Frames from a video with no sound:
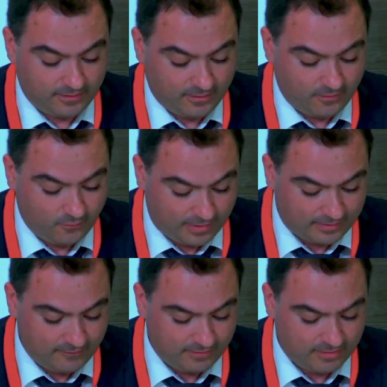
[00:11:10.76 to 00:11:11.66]

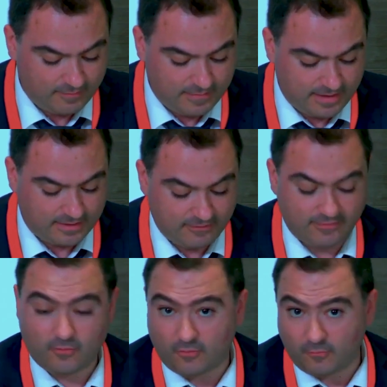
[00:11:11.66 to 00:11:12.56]
whatever they may have in
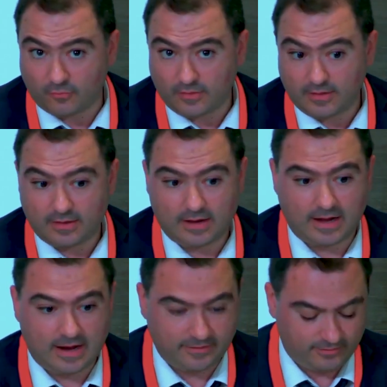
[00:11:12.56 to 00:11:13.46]
common,
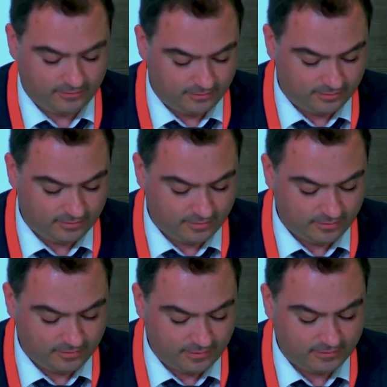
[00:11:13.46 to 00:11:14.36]
Article
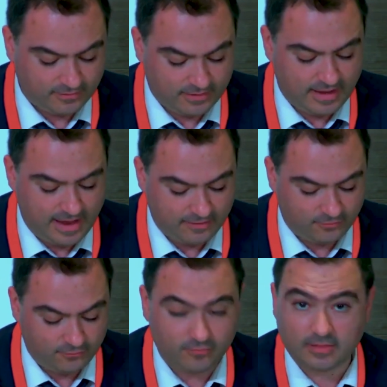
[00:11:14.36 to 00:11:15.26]

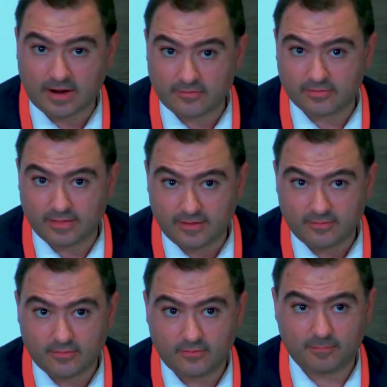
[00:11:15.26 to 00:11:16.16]
33A2 largely
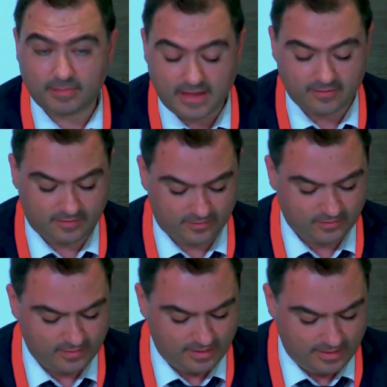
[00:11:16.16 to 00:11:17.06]
replaces
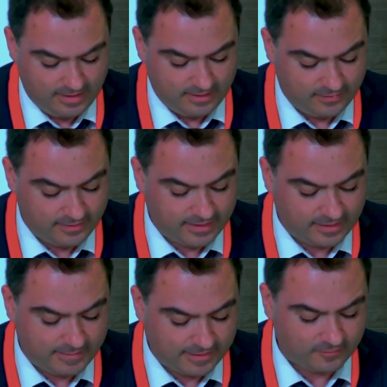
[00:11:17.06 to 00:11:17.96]
the internal
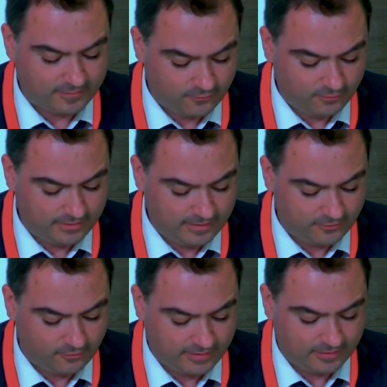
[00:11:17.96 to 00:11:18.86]
management rule in
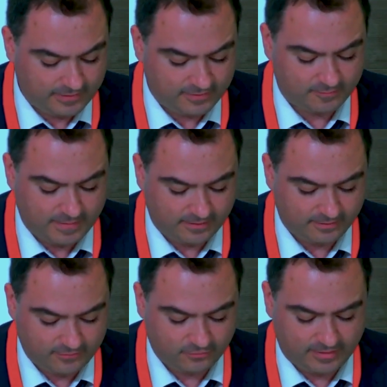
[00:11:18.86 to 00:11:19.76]
Royal British Bank
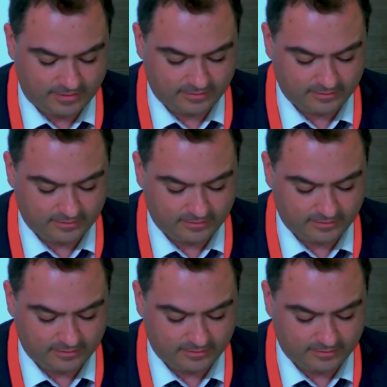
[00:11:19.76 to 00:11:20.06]
versus Tergat.